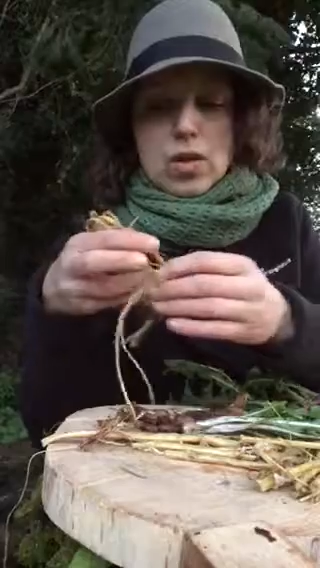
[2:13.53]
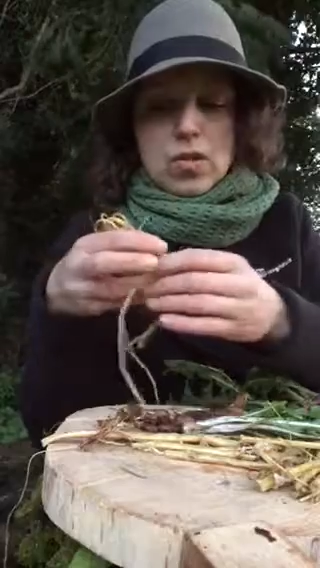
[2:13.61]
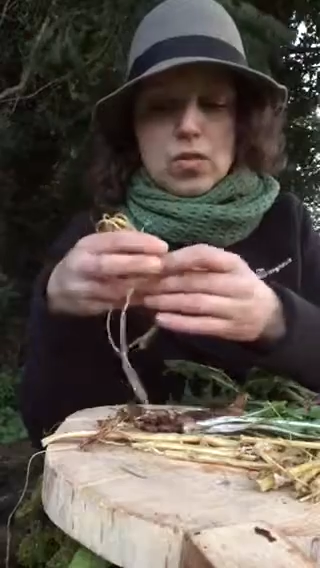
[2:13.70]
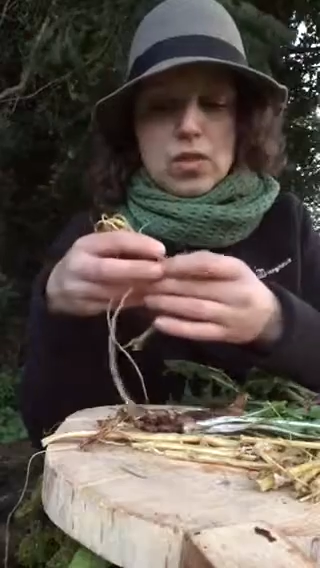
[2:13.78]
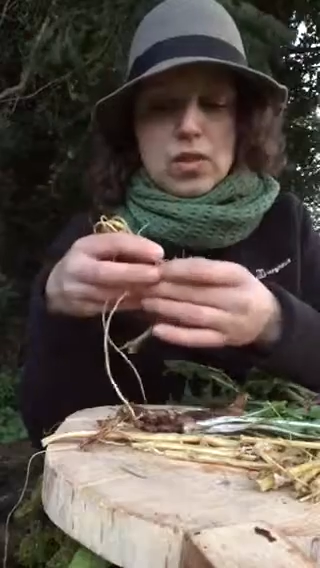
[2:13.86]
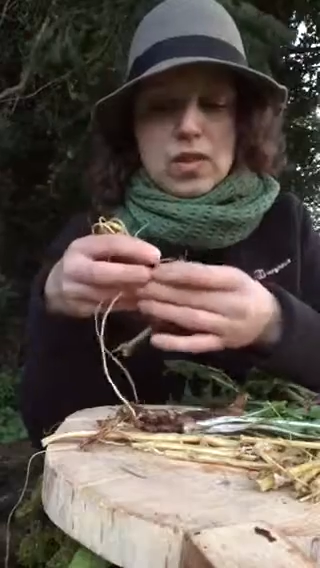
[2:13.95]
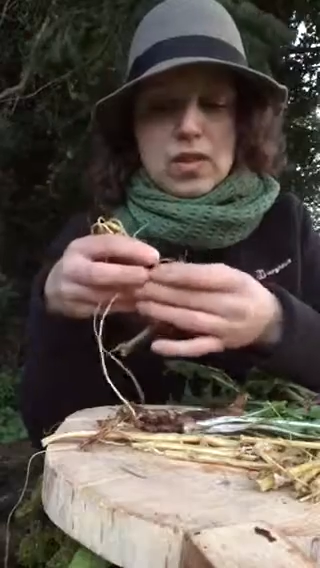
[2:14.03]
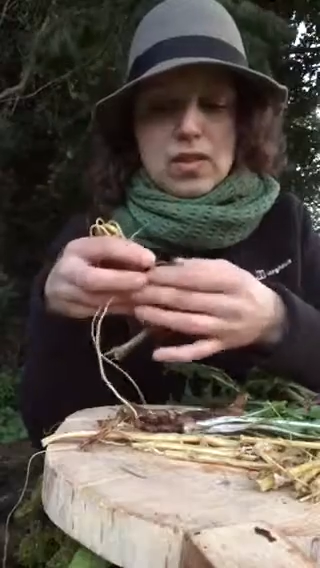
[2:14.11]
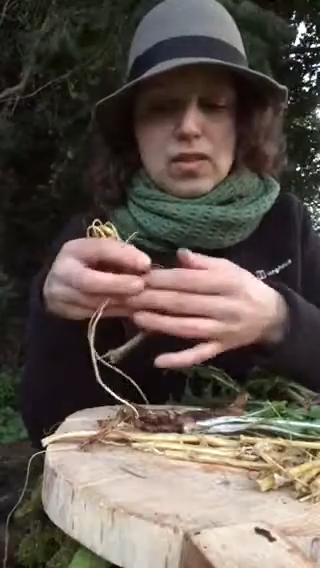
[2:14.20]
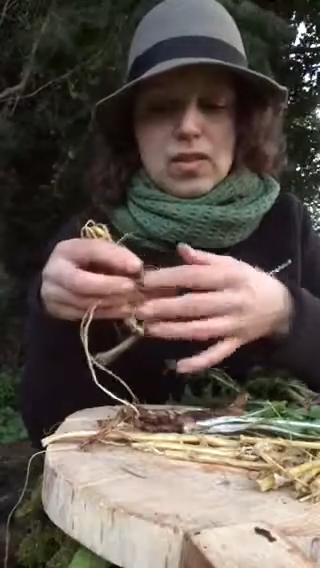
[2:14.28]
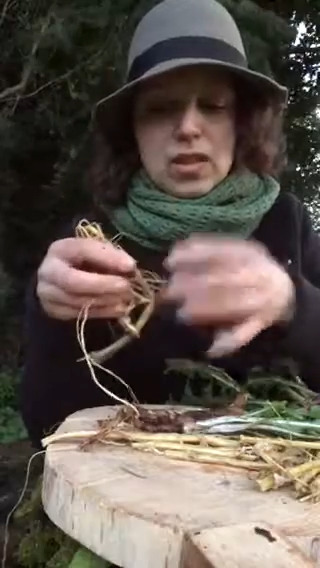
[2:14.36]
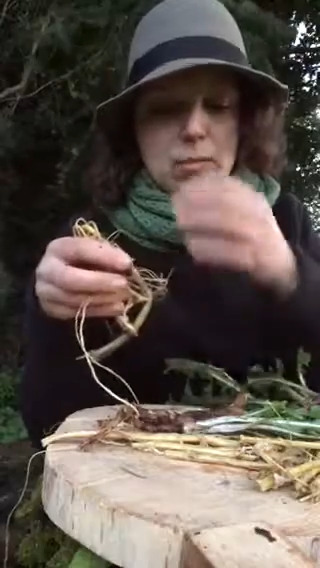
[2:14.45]

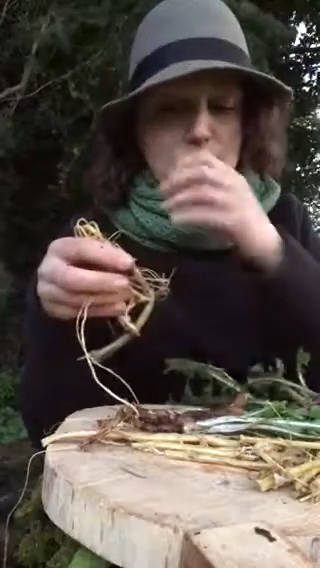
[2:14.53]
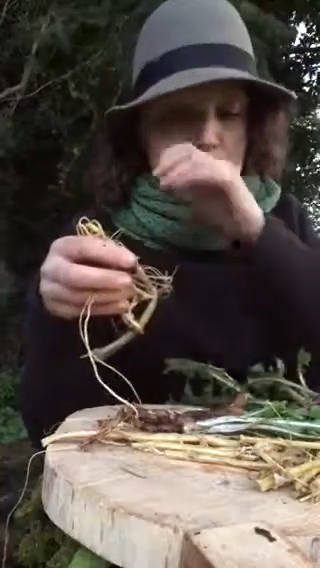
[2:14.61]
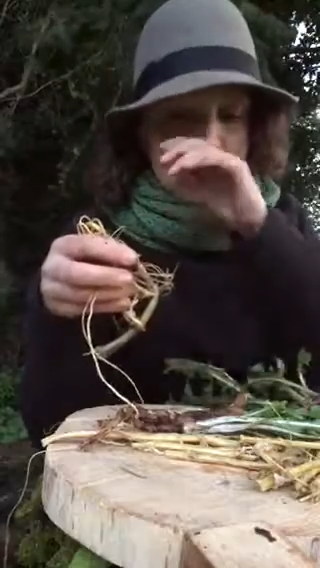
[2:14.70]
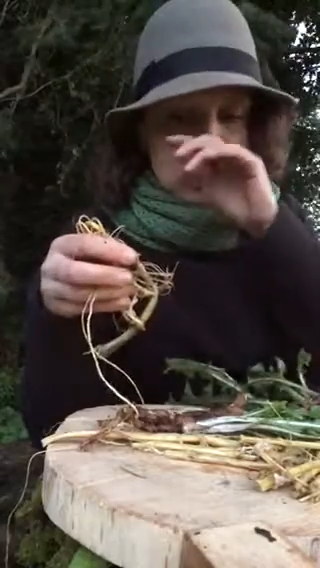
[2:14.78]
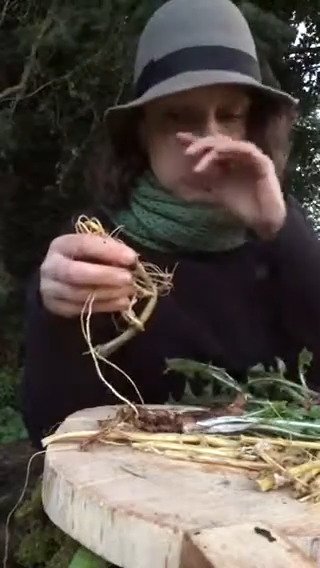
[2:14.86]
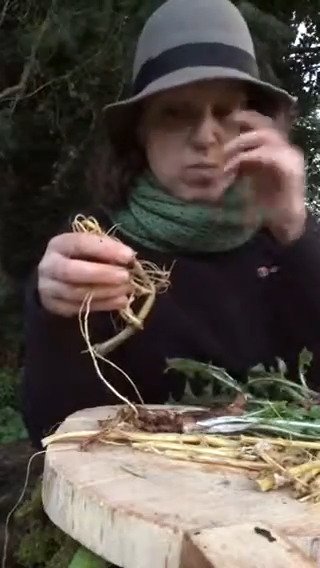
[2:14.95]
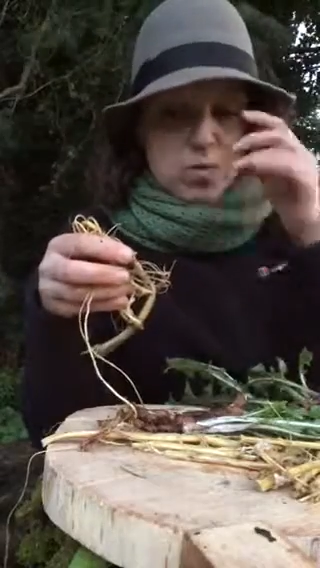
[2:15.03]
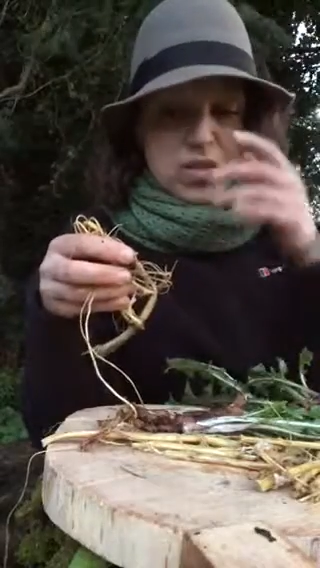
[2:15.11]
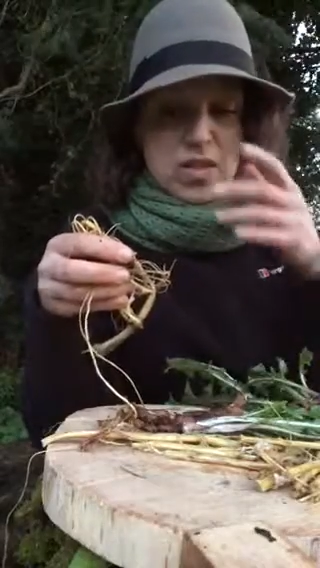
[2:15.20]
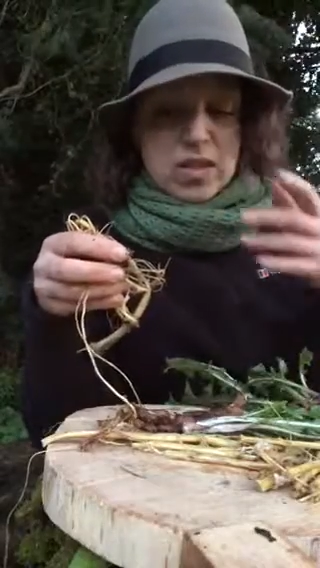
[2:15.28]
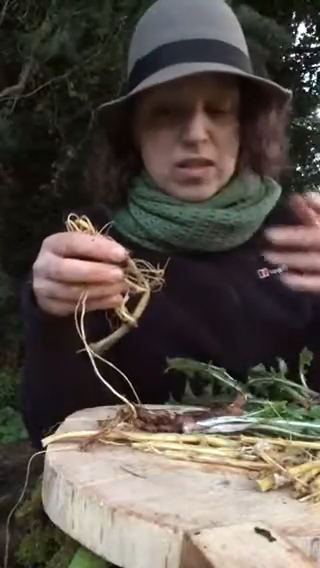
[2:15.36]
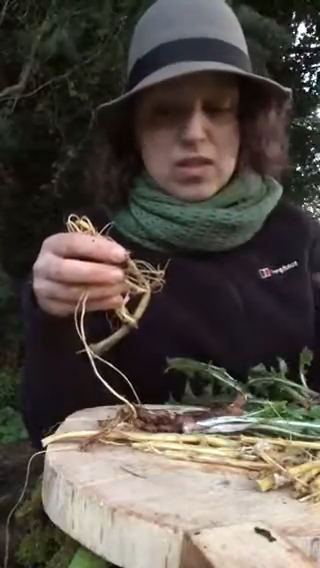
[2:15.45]
urinary troubles or
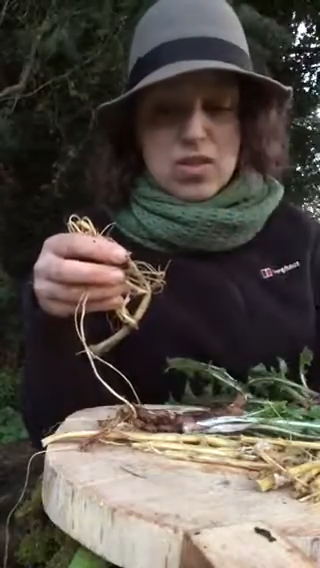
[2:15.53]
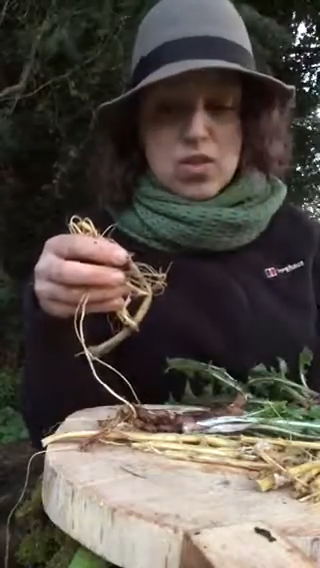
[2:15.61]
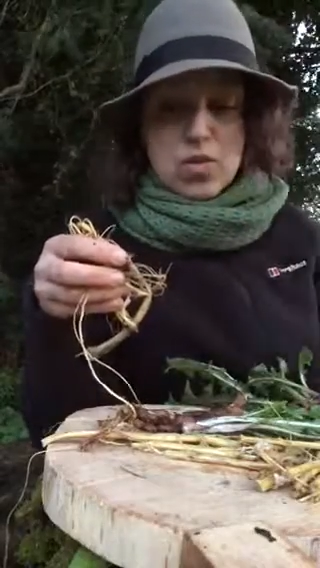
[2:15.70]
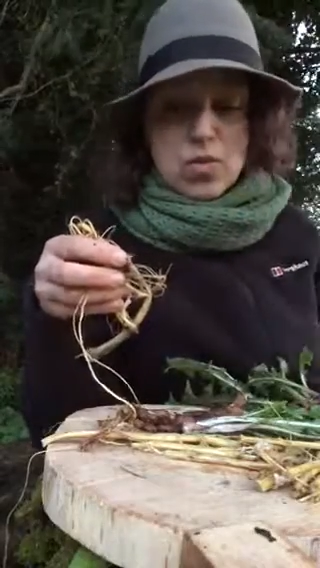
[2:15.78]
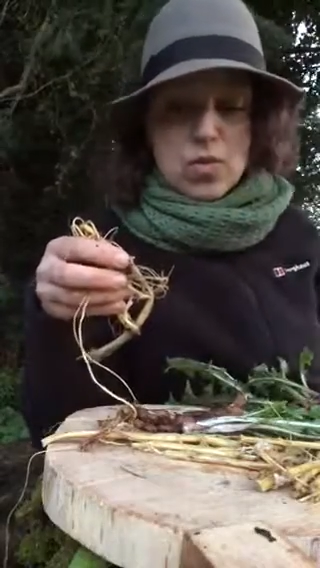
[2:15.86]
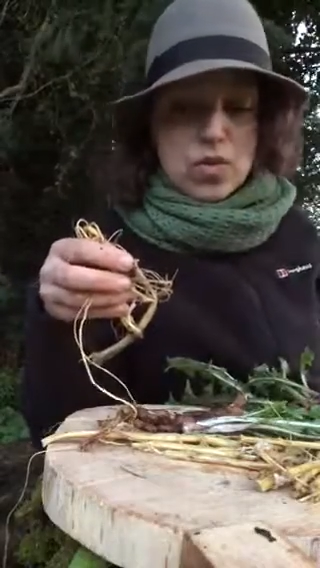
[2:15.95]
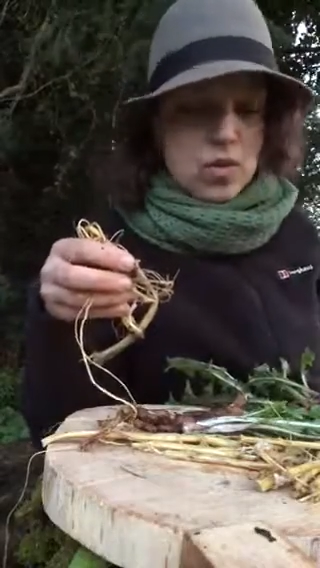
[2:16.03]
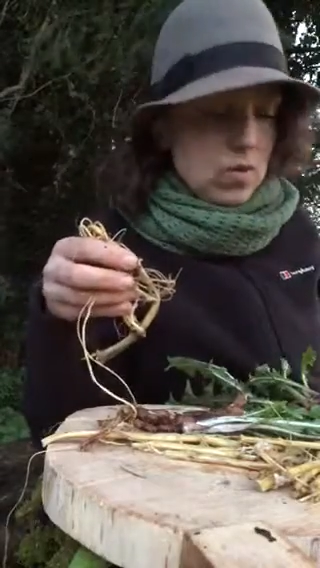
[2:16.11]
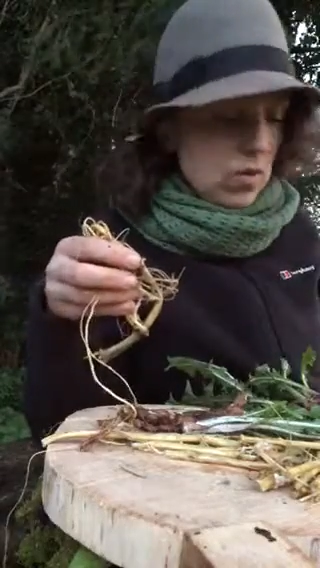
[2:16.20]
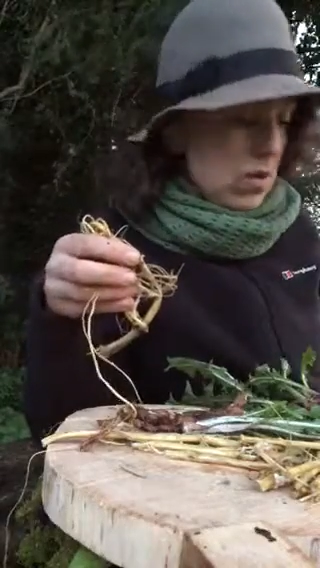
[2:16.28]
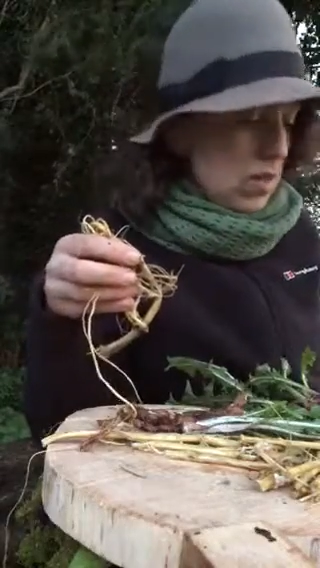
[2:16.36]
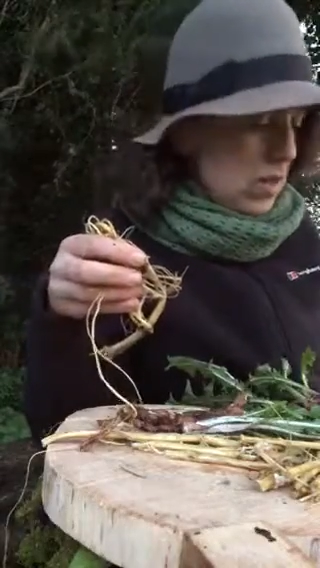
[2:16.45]
prostate issues,
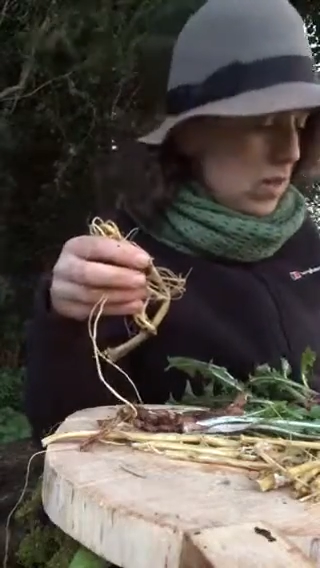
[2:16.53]
or